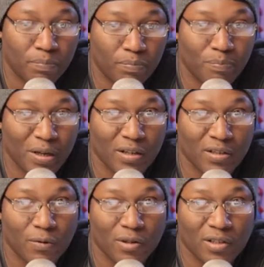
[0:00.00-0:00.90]

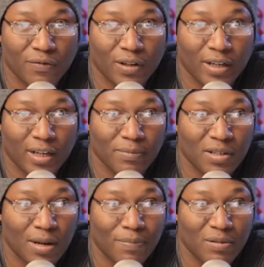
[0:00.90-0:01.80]
PS4 stuff like
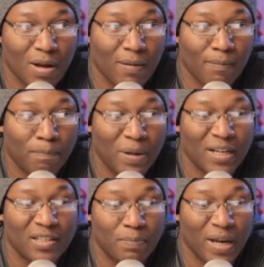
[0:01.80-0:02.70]
GameStop is my
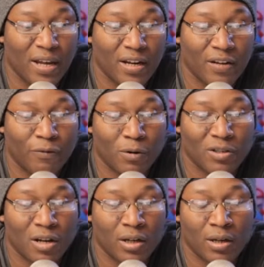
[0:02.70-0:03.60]
best bet if we're
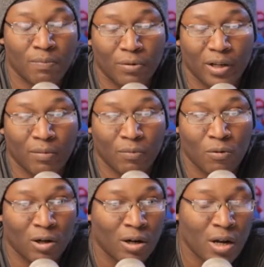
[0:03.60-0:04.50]
talking brick and
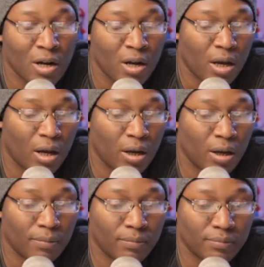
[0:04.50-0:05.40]
mortar.
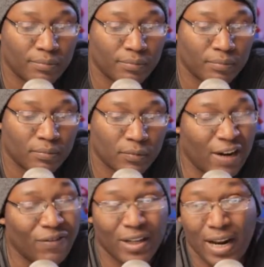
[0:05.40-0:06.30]
Um,
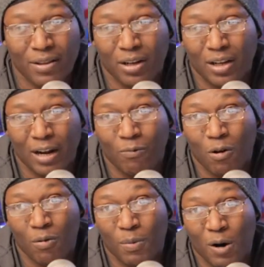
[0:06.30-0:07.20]
every now and then, like
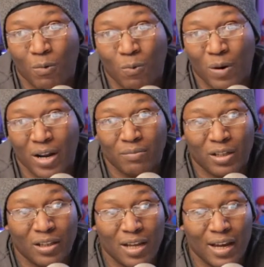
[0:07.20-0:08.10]
Walmart will
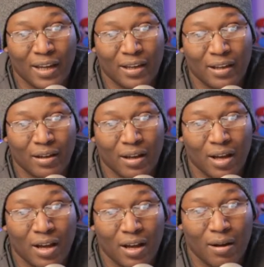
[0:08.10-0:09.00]
randomly like
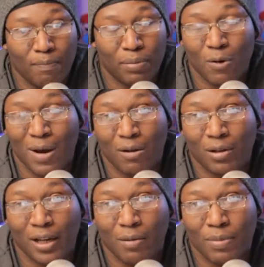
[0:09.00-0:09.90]
uh, blow out
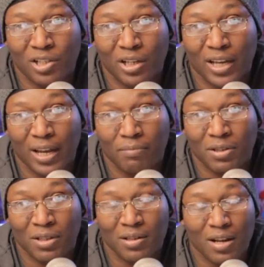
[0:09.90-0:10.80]
like a bunch of
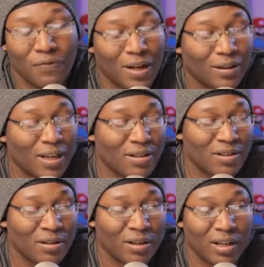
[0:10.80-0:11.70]
games and stuff like that,
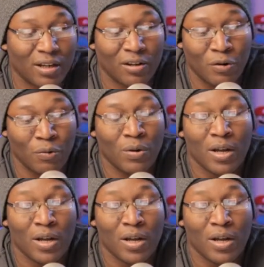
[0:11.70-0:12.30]
so you can get new